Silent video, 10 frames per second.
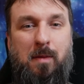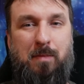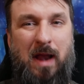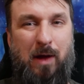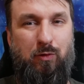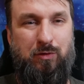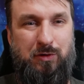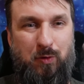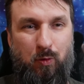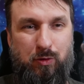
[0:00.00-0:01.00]
But our
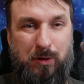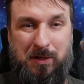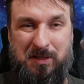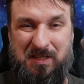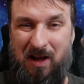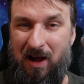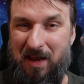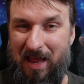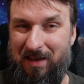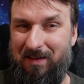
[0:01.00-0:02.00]
story does not
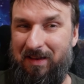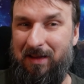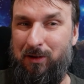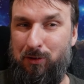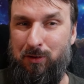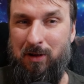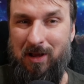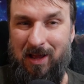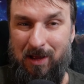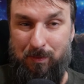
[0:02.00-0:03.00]
end here,
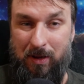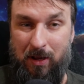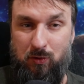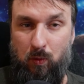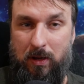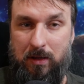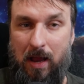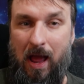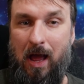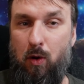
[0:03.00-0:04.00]
because we
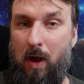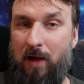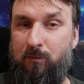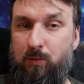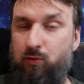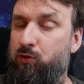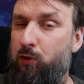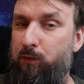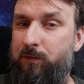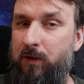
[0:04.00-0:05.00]
now have
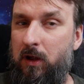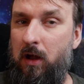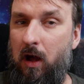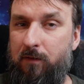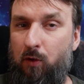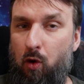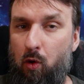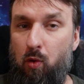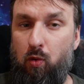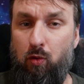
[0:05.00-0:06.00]
proof of a
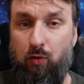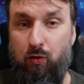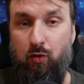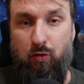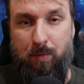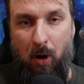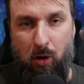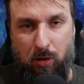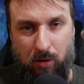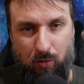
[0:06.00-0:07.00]
whole new
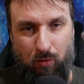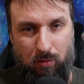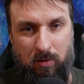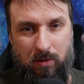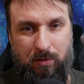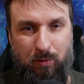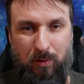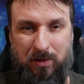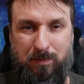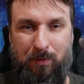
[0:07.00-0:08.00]
particle to
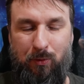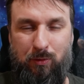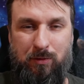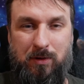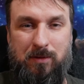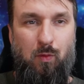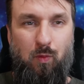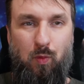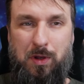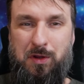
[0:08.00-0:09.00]
explore.
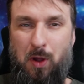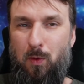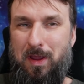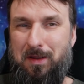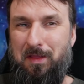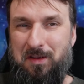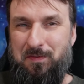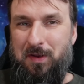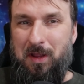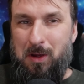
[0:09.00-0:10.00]
When going into this
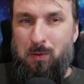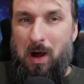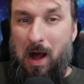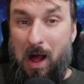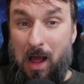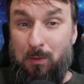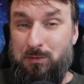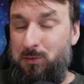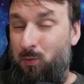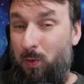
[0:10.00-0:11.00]
video, I
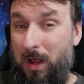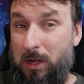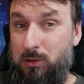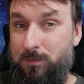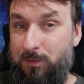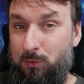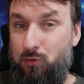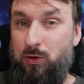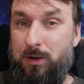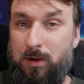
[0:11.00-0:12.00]
was aware of
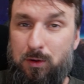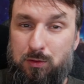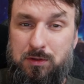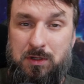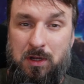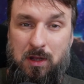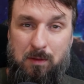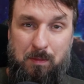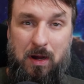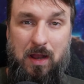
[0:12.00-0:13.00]
neutrinos,
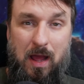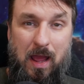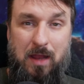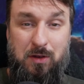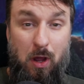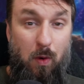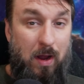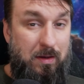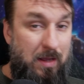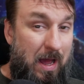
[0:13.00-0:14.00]
but I had no
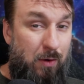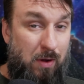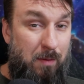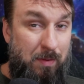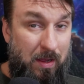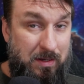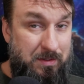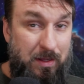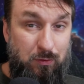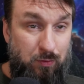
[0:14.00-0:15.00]
idea how complex
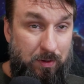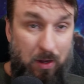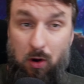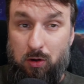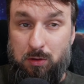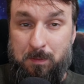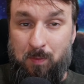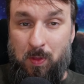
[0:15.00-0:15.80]
they really are.